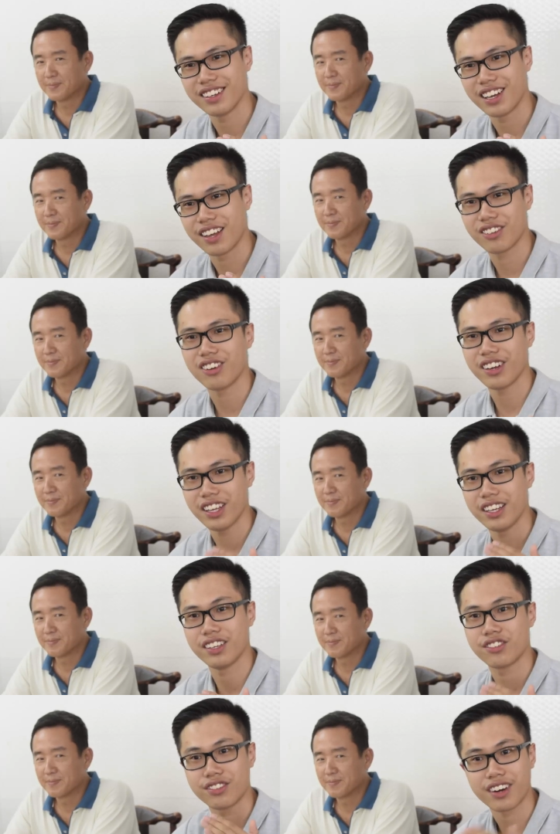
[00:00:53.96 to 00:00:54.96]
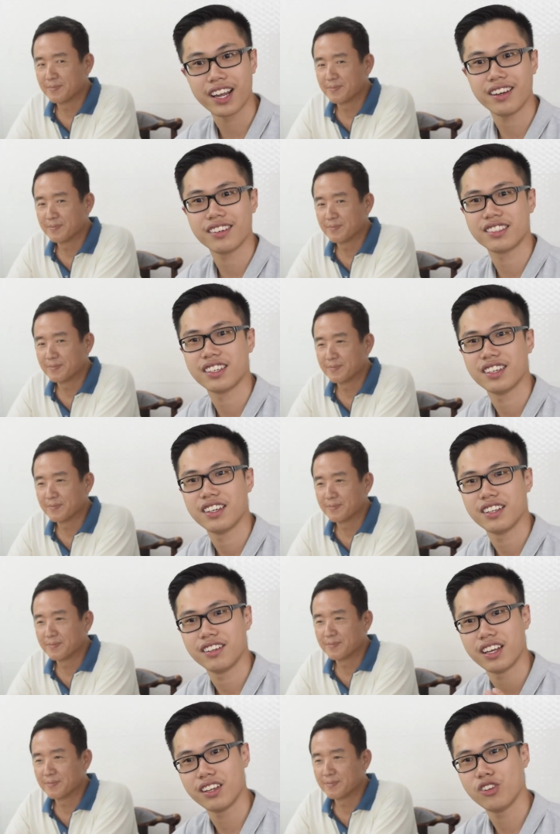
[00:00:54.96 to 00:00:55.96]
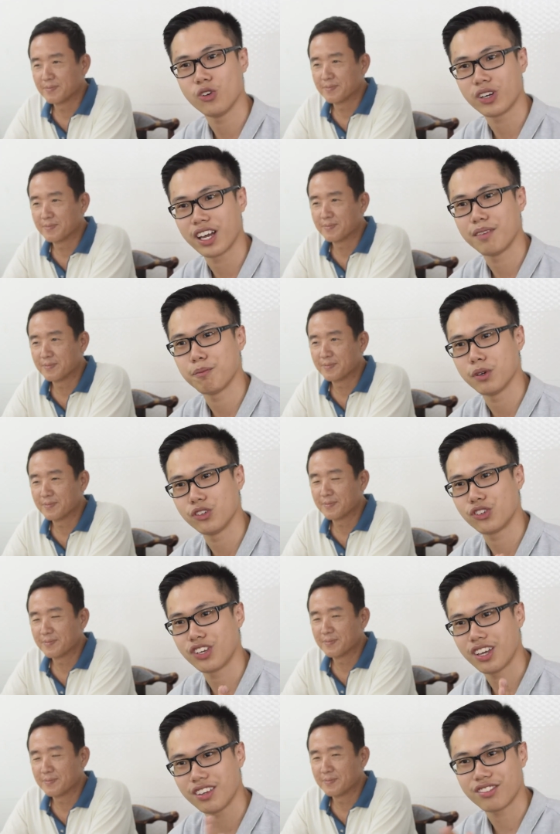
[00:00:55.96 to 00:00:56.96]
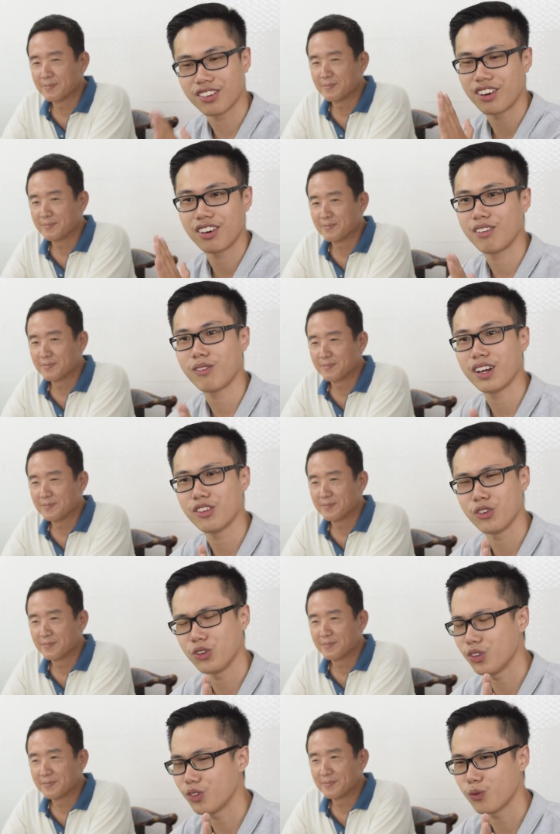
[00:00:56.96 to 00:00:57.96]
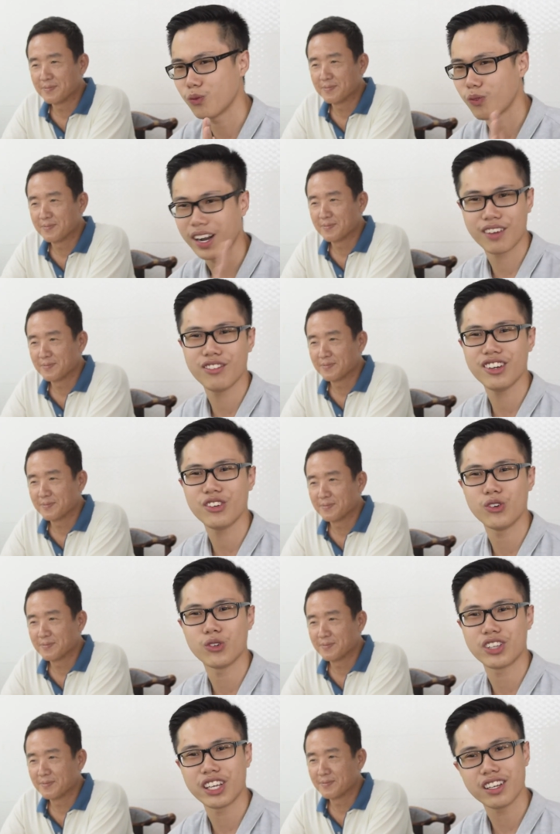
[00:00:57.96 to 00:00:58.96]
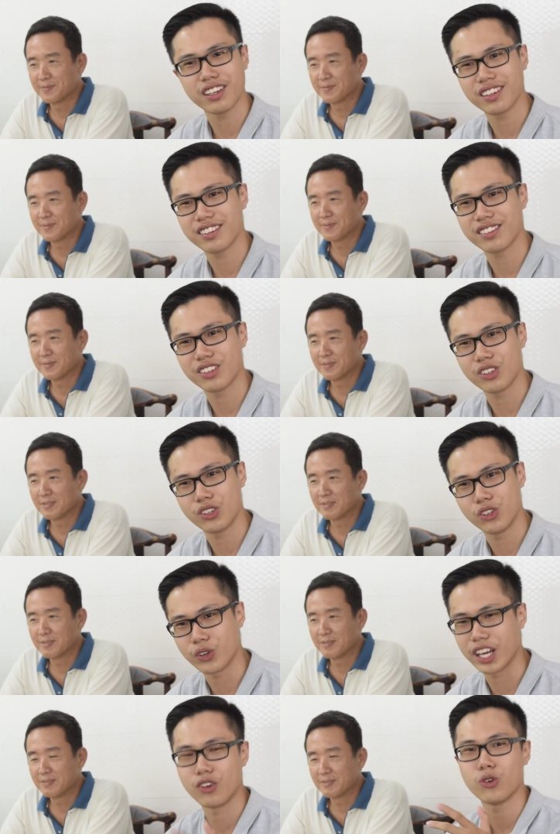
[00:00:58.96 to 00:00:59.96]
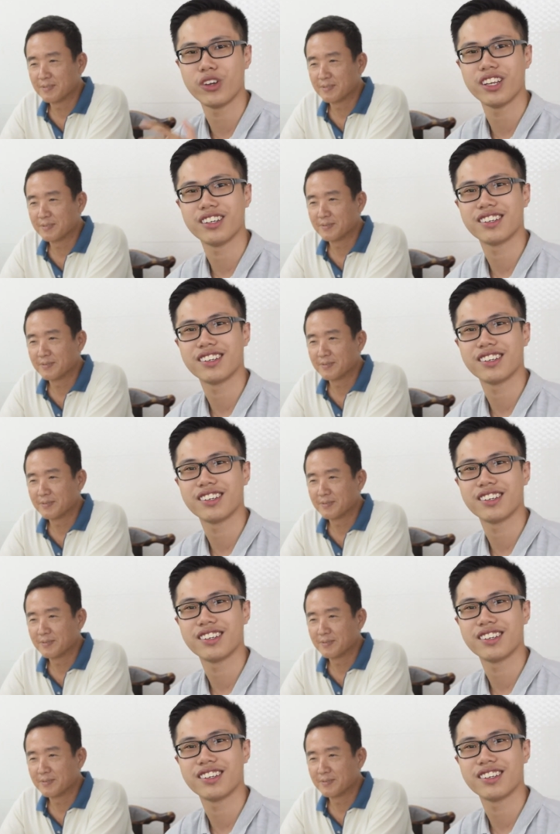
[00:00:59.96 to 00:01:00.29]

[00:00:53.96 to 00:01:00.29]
Speaker 1: As long as it is right, then you can purchase or what, whatever you think you can do it.